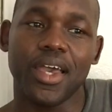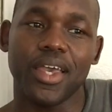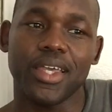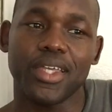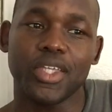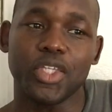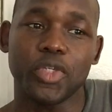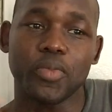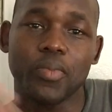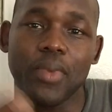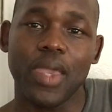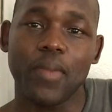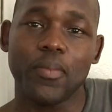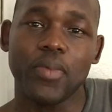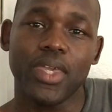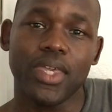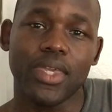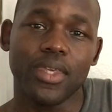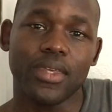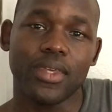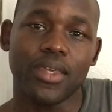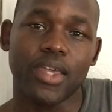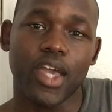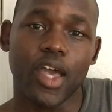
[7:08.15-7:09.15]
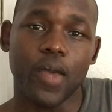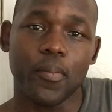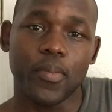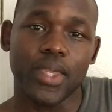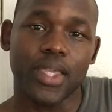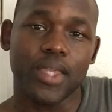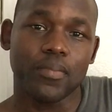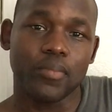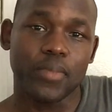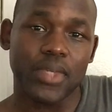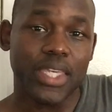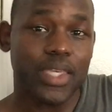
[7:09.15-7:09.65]
you may be
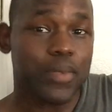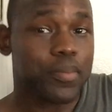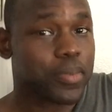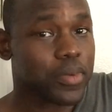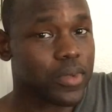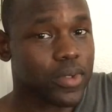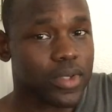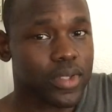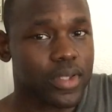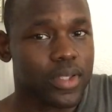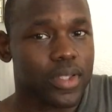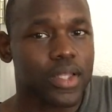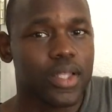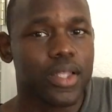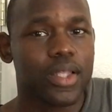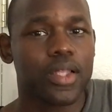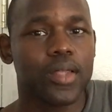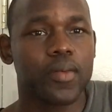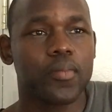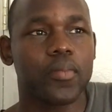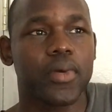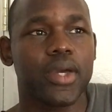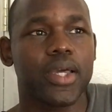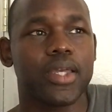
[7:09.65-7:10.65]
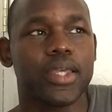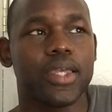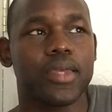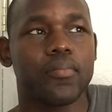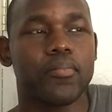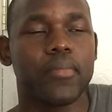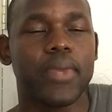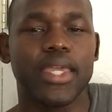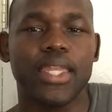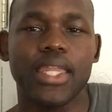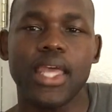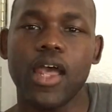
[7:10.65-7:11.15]
helping people, but it
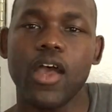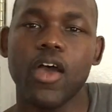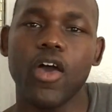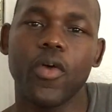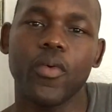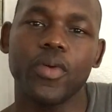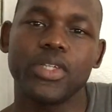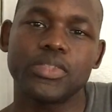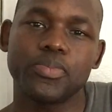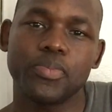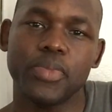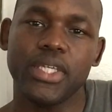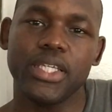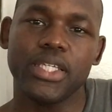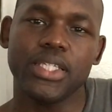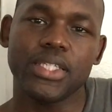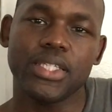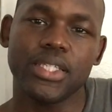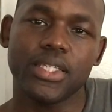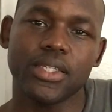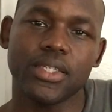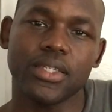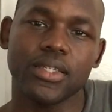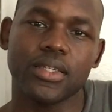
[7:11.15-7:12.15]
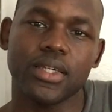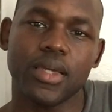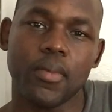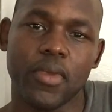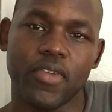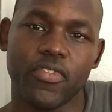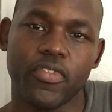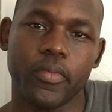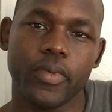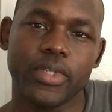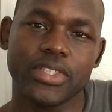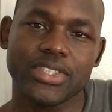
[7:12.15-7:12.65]
may not always be
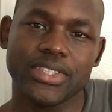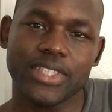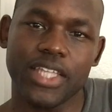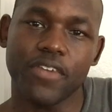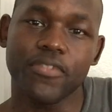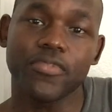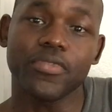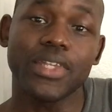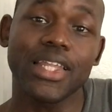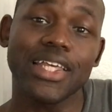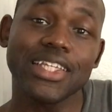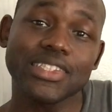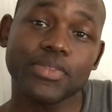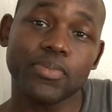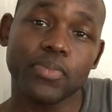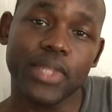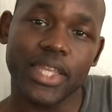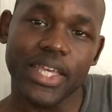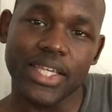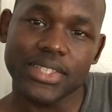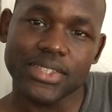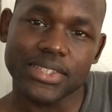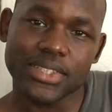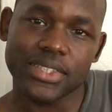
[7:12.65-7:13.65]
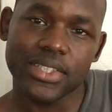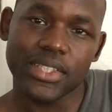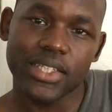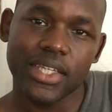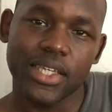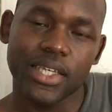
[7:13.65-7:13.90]
coming from a selfless place.